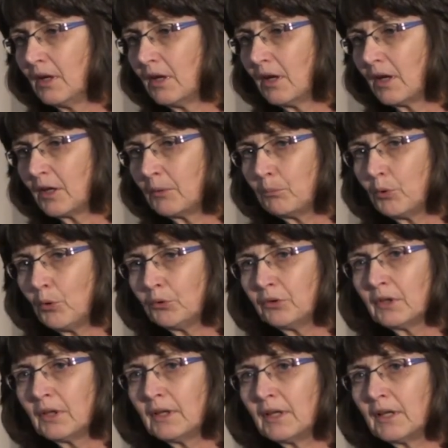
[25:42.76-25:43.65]
And
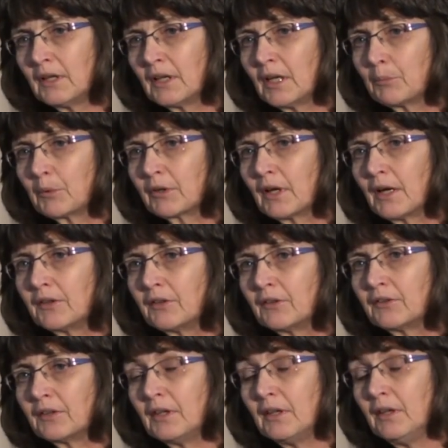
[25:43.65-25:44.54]
importantly, in
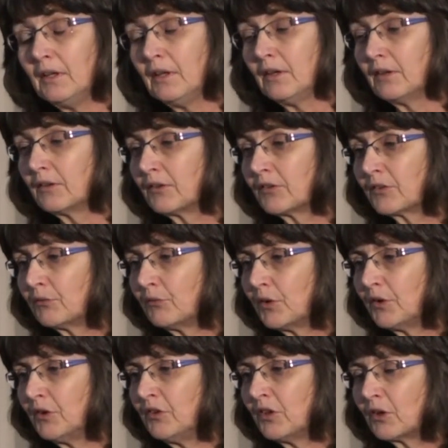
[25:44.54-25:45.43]
hepatitis E, the
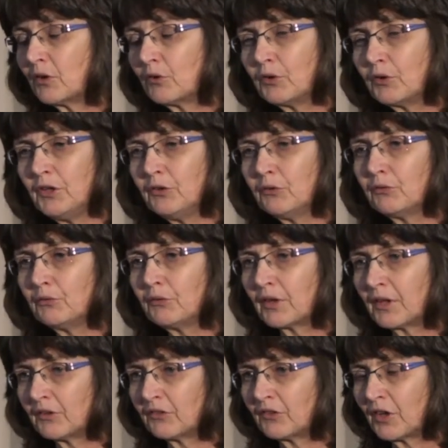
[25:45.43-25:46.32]
severity increases
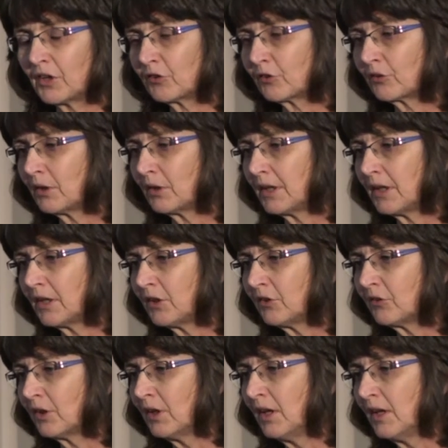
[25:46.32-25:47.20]
with gestational
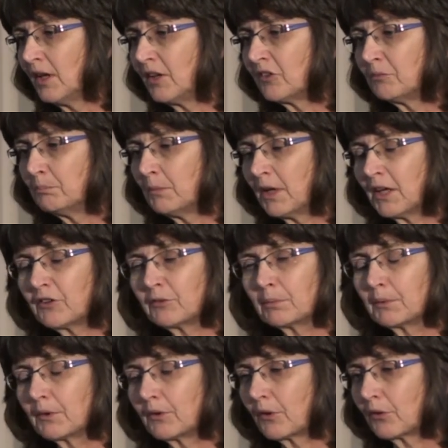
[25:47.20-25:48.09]
age, is
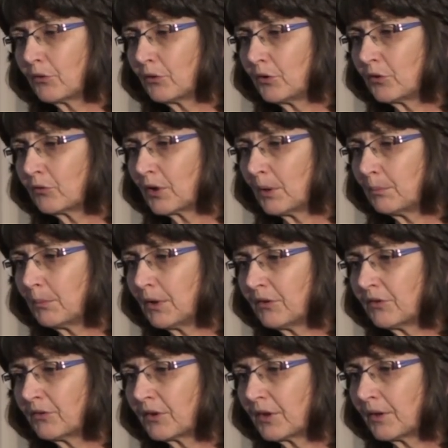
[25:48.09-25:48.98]
maximum in the third
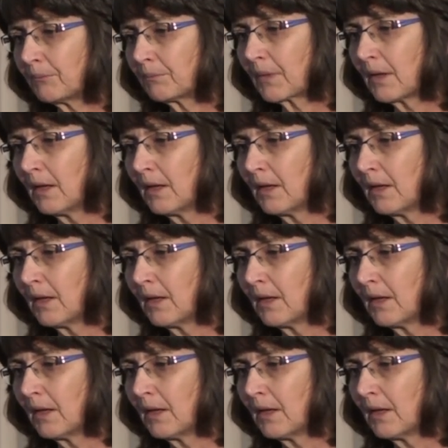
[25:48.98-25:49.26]
trimester.